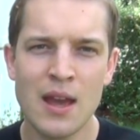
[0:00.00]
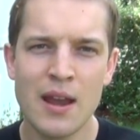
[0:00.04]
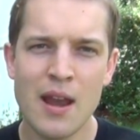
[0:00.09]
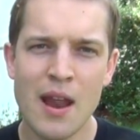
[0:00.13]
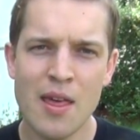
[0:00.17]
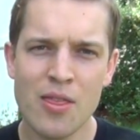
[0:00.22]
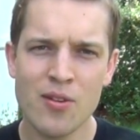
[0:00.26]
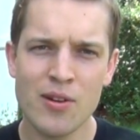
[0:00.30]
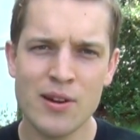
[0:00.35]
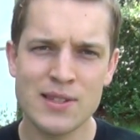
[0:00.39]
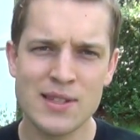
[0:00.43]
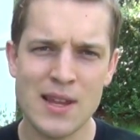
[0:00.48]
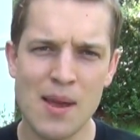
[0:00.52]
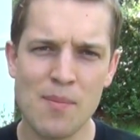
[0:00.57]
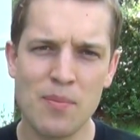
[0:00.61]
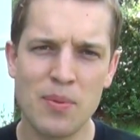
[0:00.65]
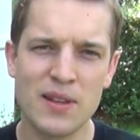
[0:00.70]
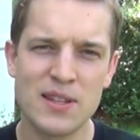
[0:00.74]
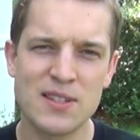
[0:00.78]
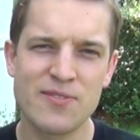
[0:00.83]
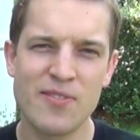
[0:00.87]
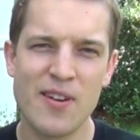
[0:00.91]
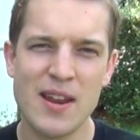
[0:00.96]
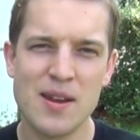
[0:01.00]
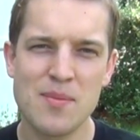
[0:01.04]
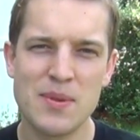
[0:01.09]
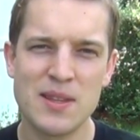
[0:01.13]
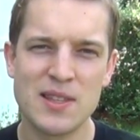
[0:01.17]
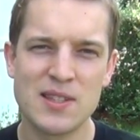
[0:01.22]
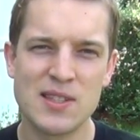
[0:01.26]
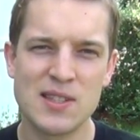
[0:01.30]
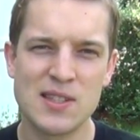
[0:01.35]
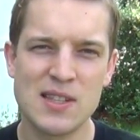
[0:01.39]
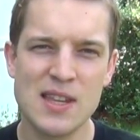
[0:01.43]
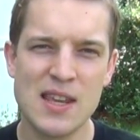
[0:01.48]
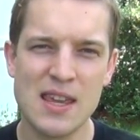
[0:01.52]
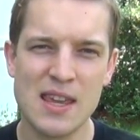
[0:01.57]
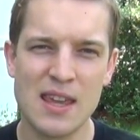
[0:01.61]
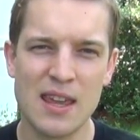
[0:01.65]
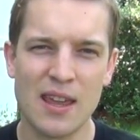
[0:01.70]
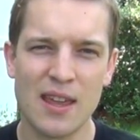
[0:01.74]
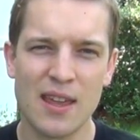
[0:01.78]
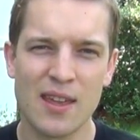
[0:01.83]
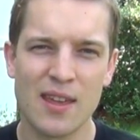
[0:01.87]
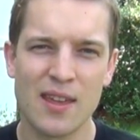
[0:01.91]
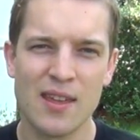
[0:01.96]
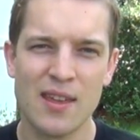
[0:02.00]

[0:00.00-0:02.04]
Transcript: Another example is vitamin C.